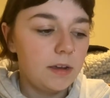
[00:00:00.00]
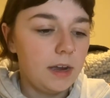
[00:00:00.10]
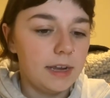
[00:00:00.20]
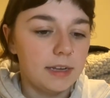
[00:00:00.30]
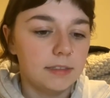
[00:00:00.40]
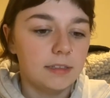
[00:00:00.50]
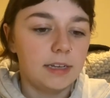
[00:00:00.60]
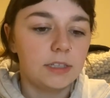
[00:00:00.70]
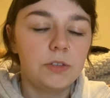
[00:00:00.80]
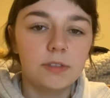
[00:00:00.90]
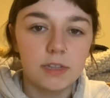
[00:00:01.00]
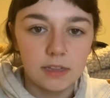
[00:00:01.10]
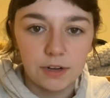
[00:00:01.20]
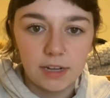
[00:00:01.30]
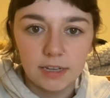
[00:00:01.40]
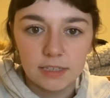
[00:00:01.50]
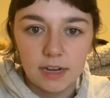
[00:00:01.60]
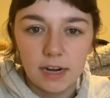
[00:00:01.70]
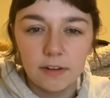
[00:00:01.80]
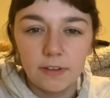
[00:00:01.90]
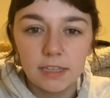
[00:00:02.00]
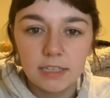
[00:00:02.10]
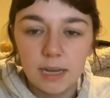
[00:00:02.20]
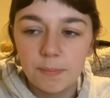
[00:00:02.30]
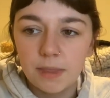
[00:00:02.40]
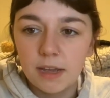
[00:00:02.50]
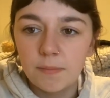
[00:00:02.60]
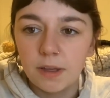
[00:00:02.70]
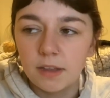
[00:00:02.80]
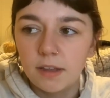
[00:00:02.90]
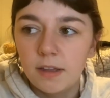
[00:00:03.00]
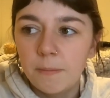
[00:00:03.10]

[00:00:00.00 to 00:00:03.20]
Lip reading: and like student-led learning is kind of like the same thing, but